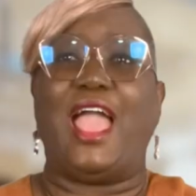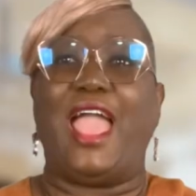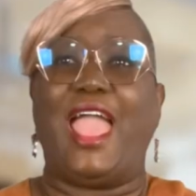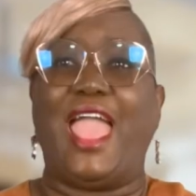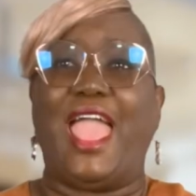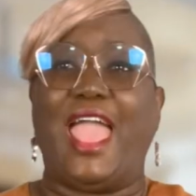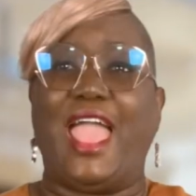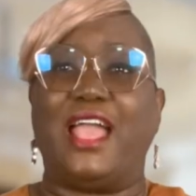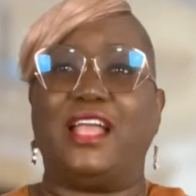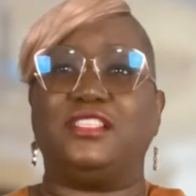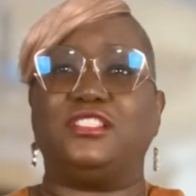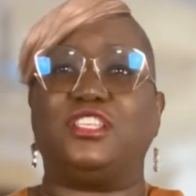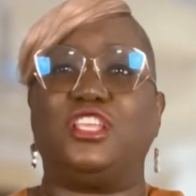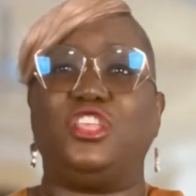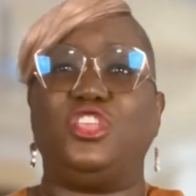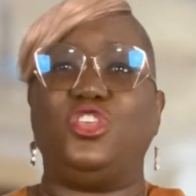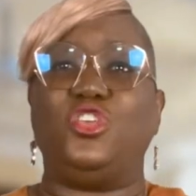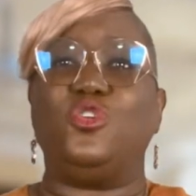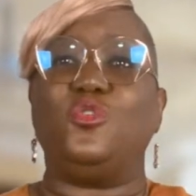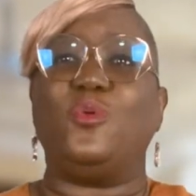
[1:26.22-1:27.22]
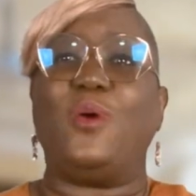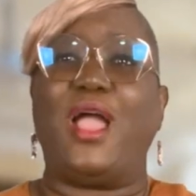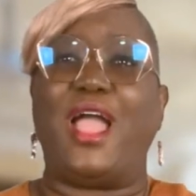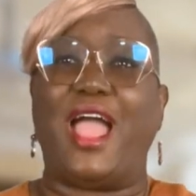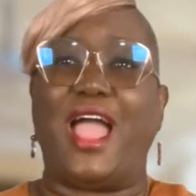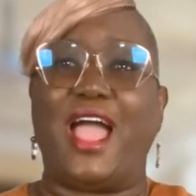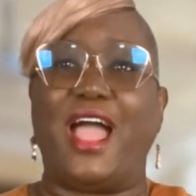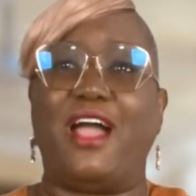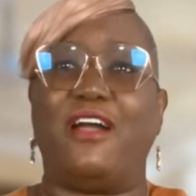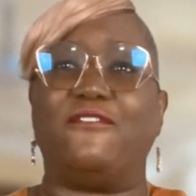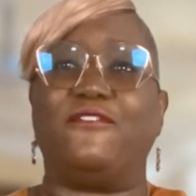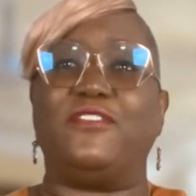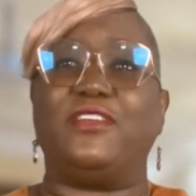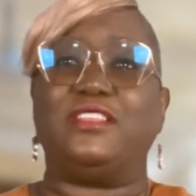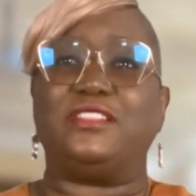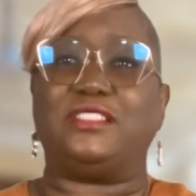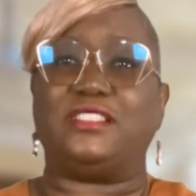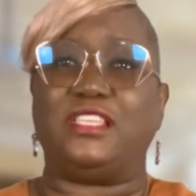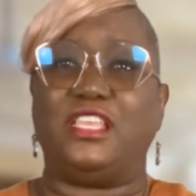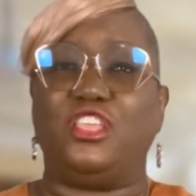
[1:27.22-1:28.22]
and you have
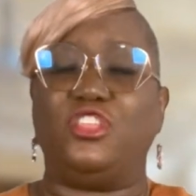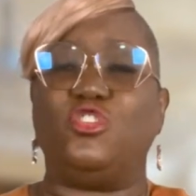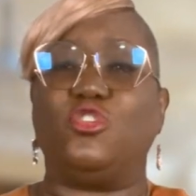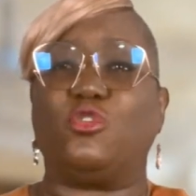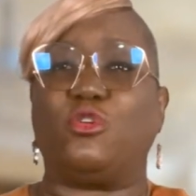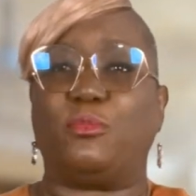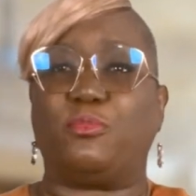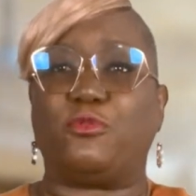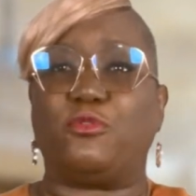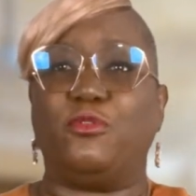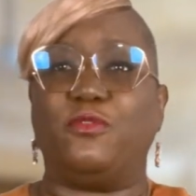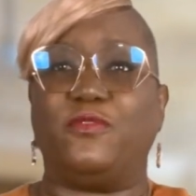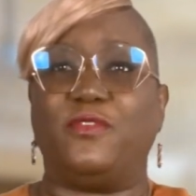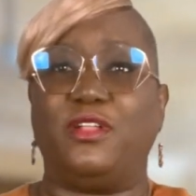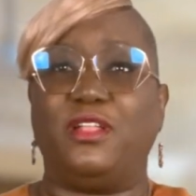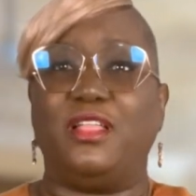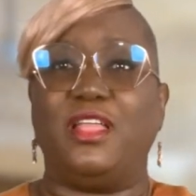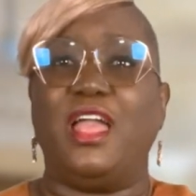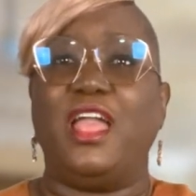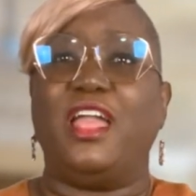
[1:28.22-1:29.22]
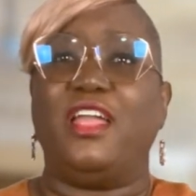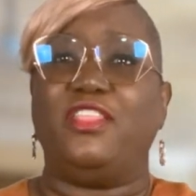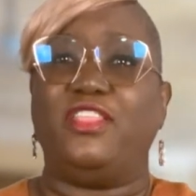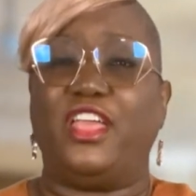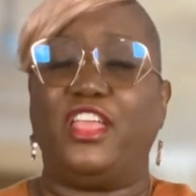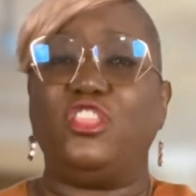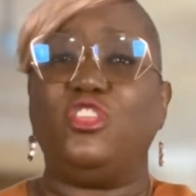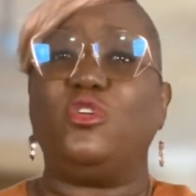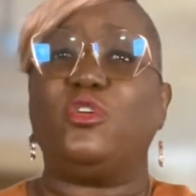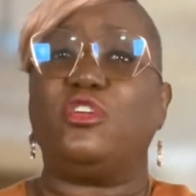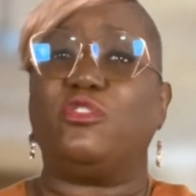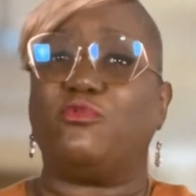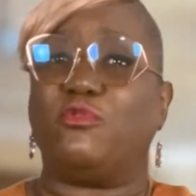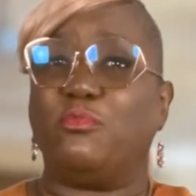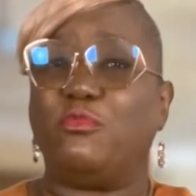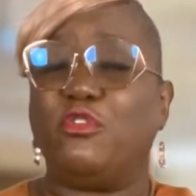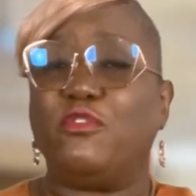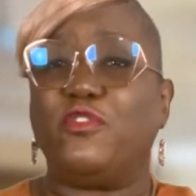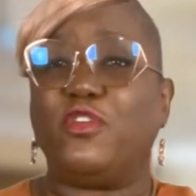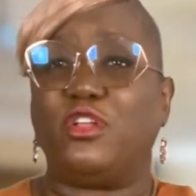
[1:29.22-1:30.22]
seen your approval. Then you can
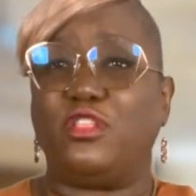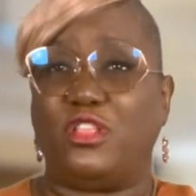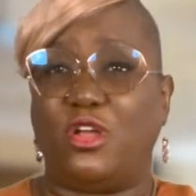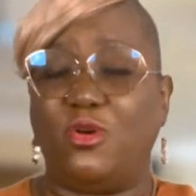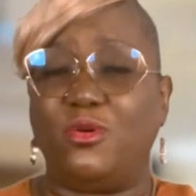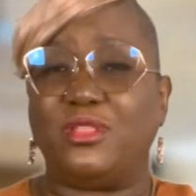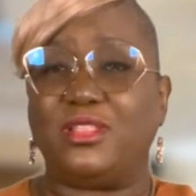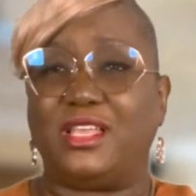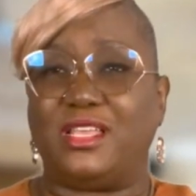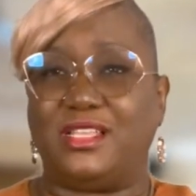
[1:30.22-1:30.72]
remove your loan